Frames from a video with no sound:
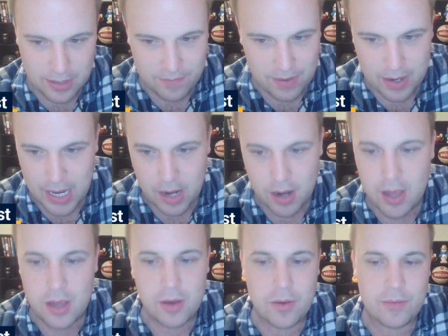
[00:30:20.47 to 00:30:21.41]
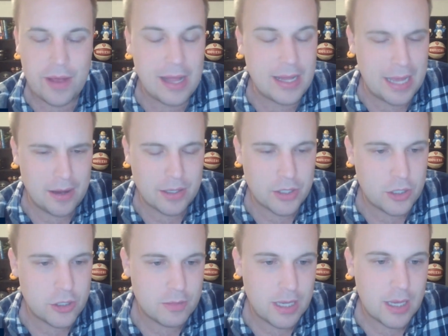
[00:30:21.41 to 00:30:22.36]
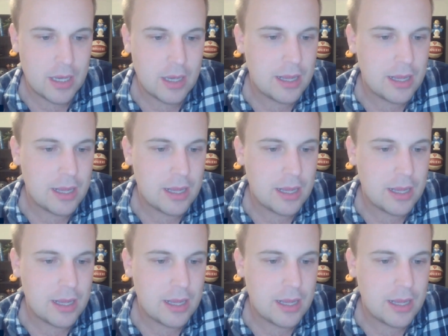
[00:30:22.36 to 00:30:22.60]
he found out, fouled out, excuse me.